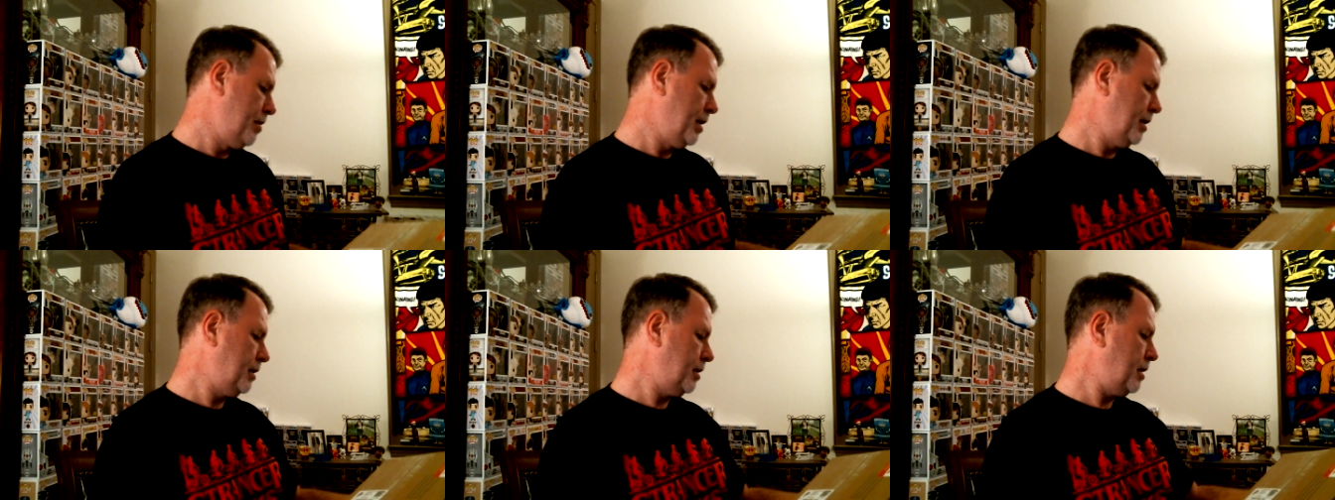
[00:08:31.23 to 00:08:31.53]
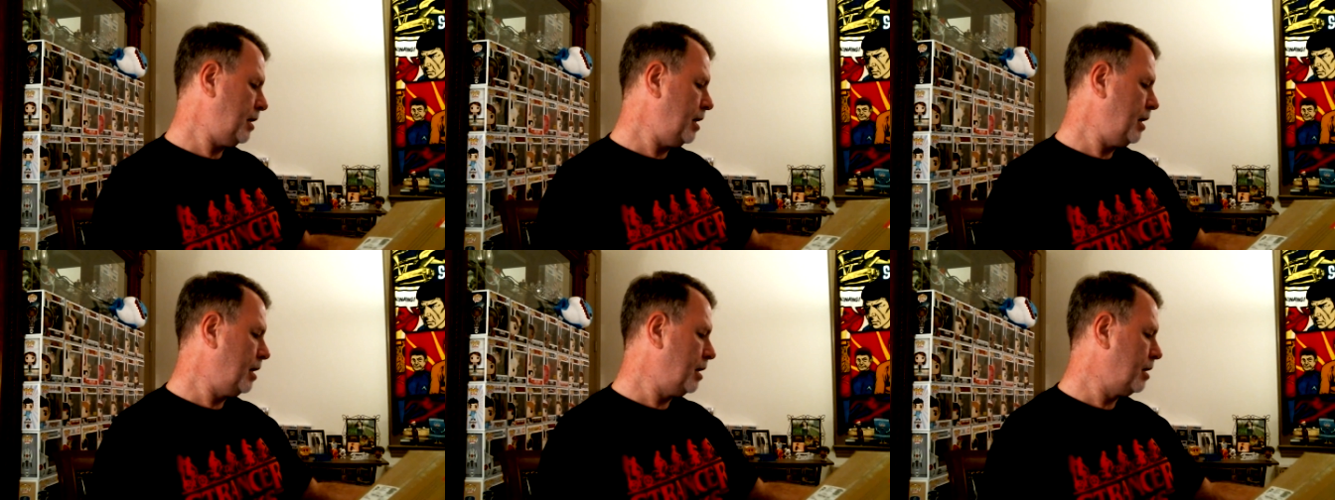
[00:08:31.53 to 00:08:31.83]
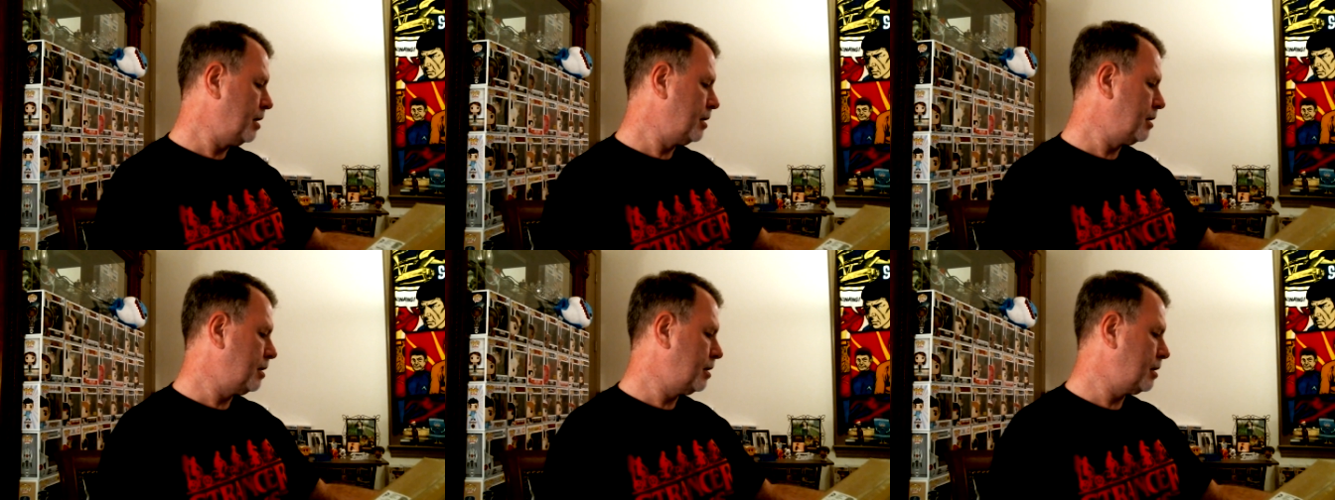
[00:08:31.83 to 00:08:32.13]
this
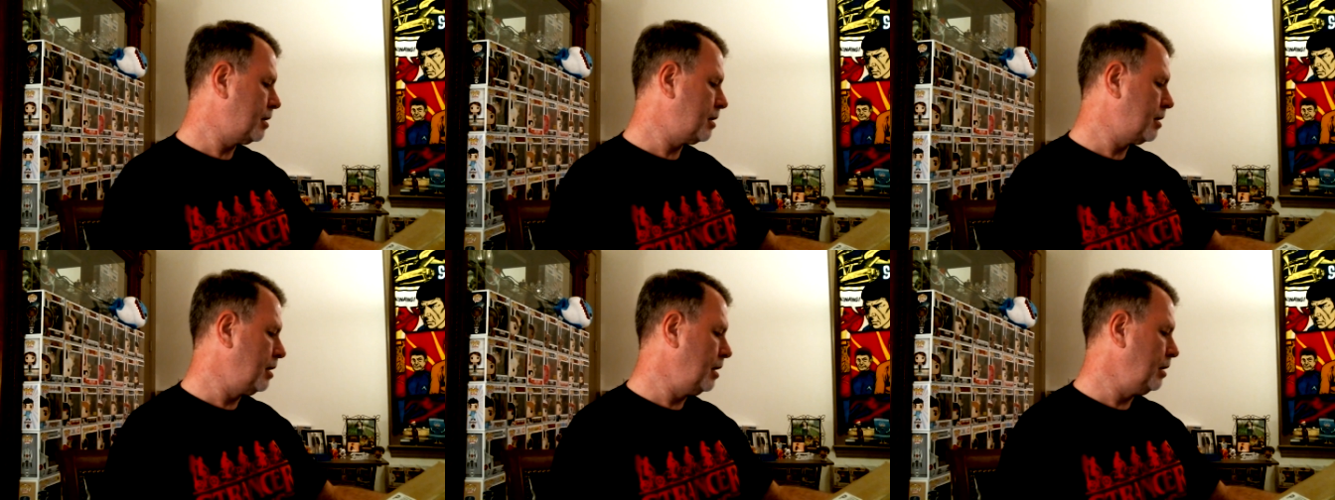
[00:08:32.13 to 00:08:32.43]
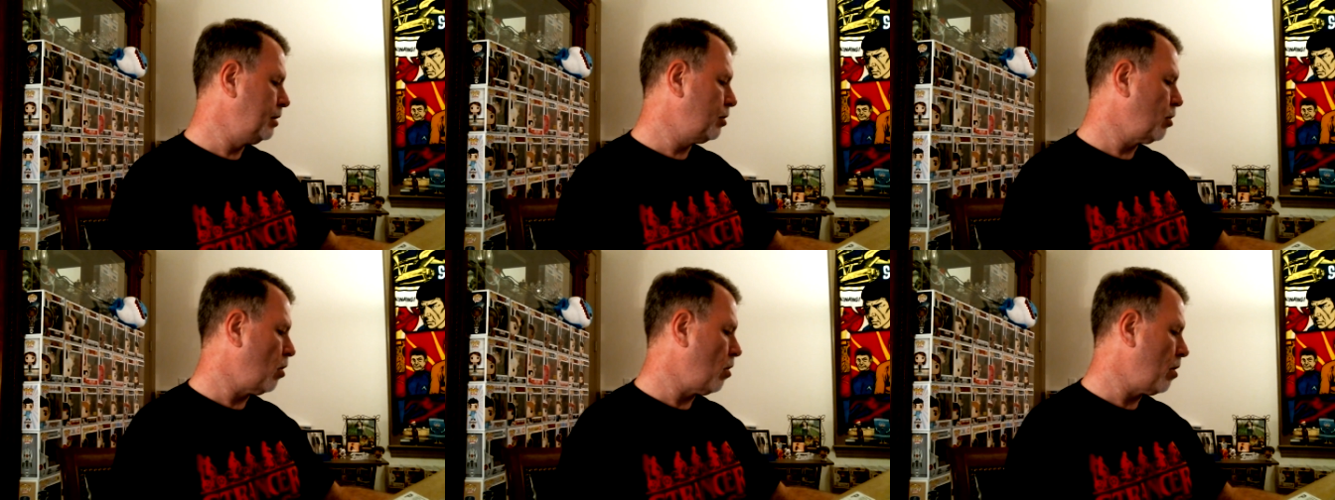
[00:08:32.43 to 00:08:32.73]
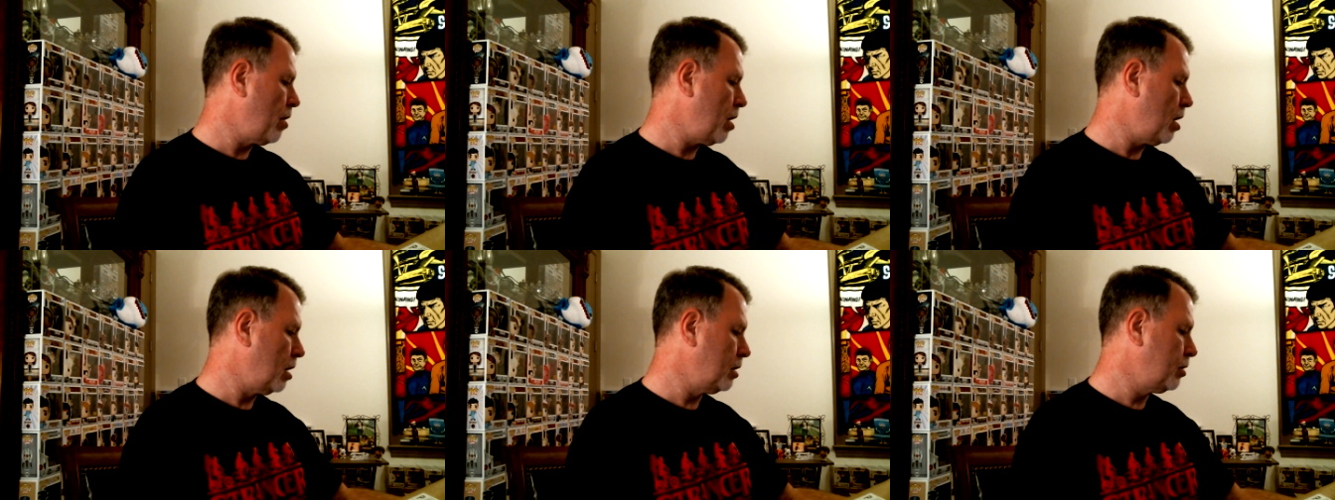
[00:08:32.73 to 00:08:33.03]
is the
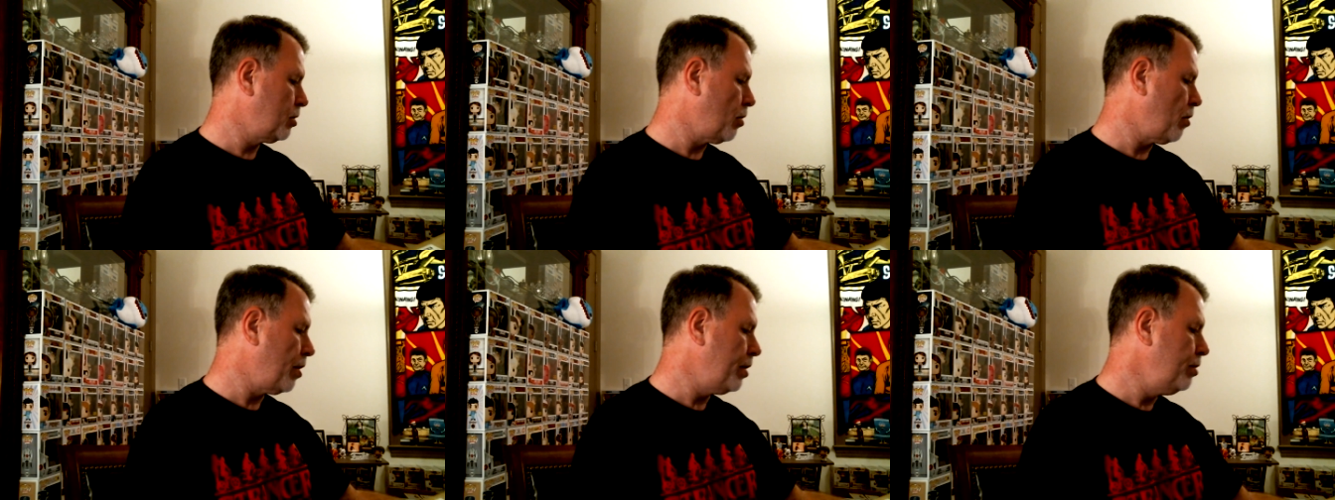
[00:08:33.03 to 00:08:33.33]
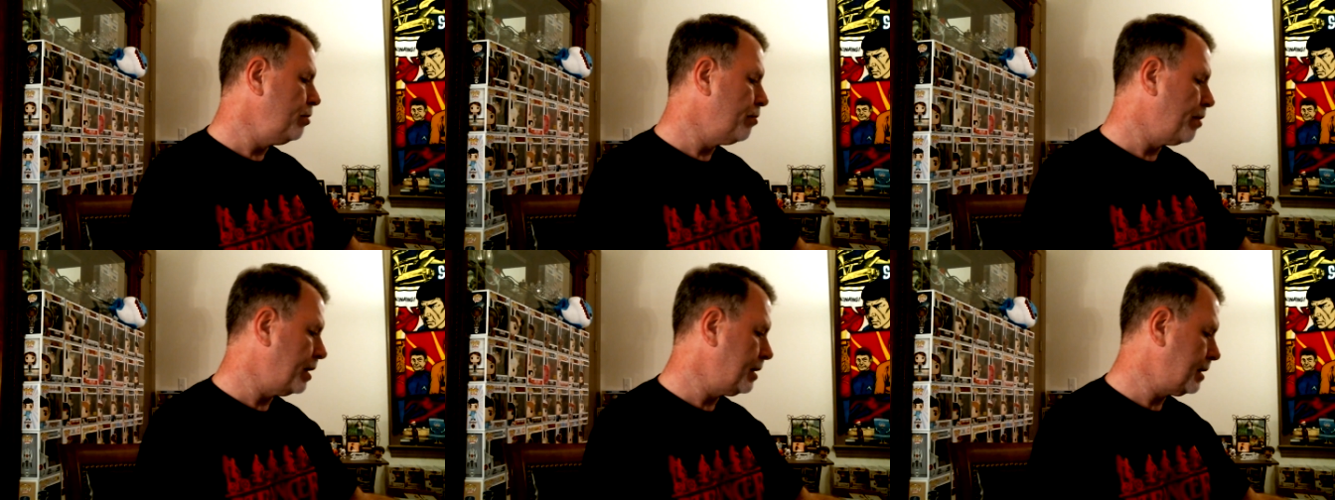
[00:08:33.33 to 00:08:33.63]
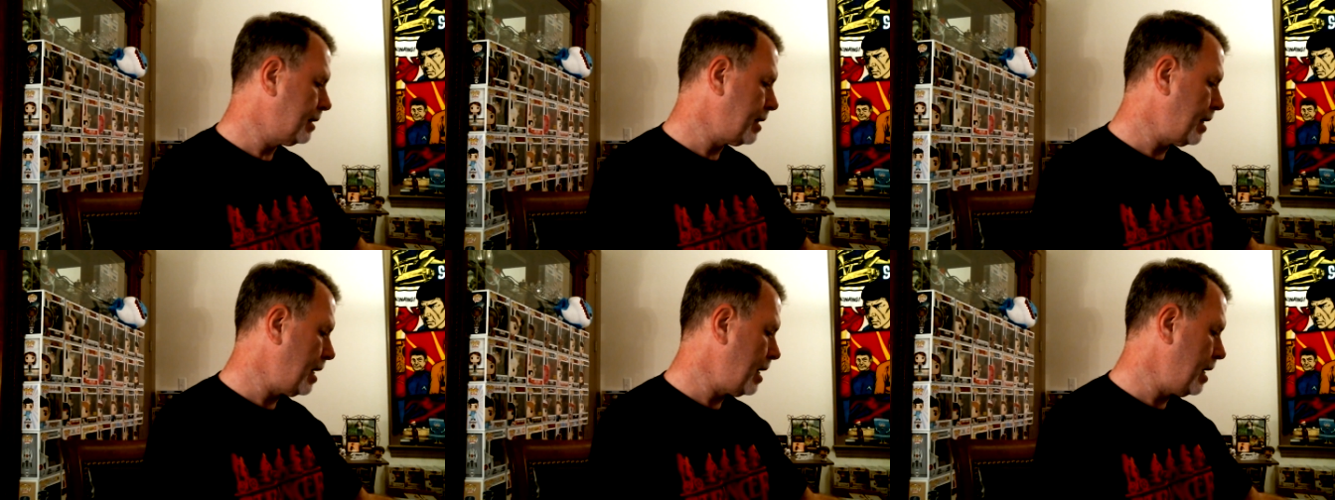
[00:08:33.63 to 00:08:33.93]
toy, a toy
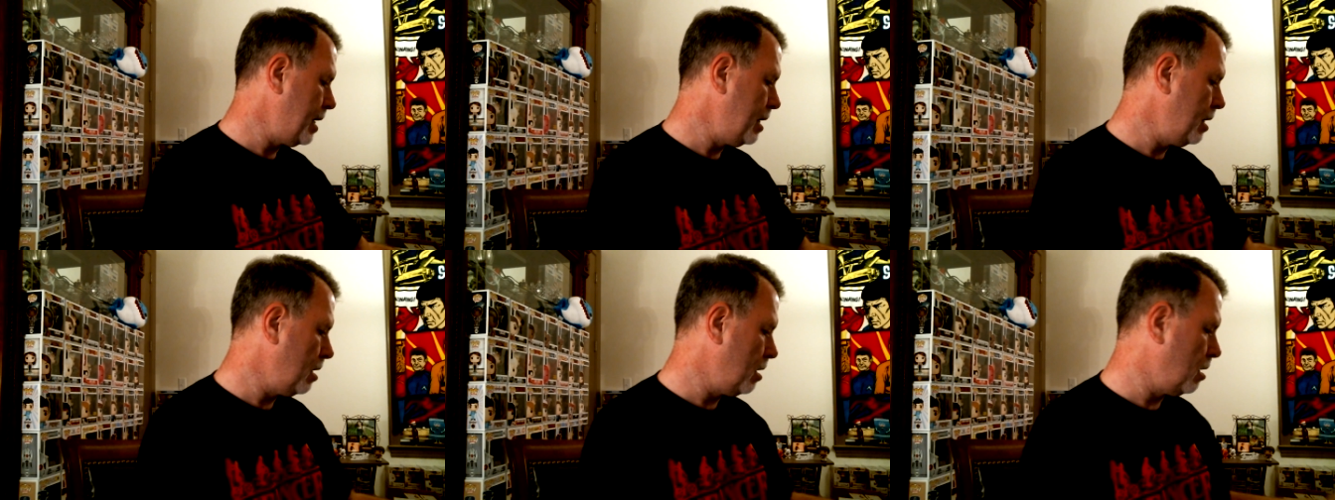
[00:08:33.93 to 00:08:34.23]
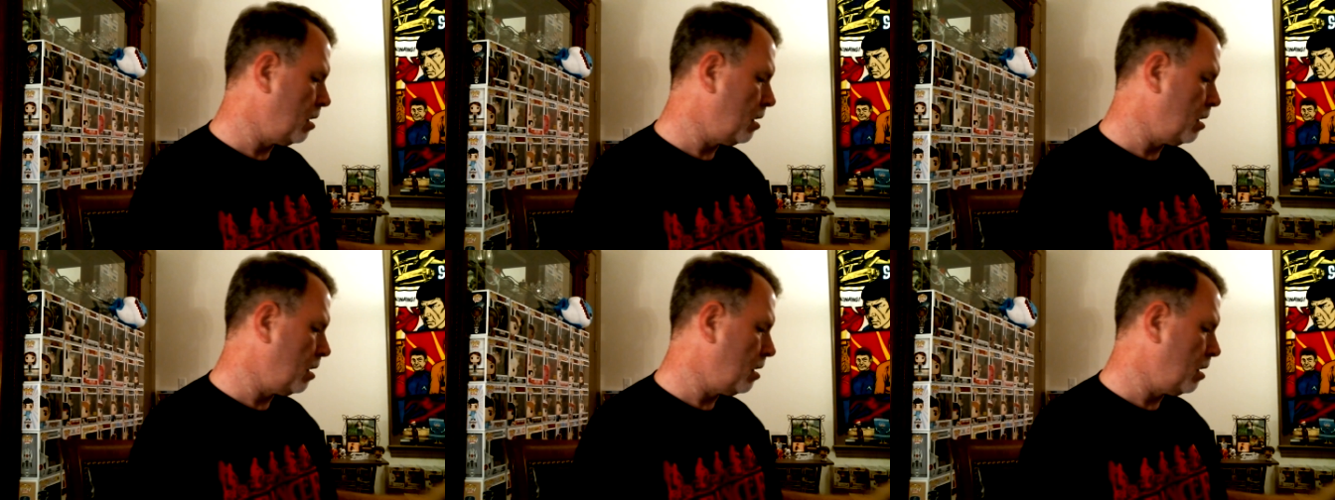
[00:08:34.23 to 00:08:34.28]
USA.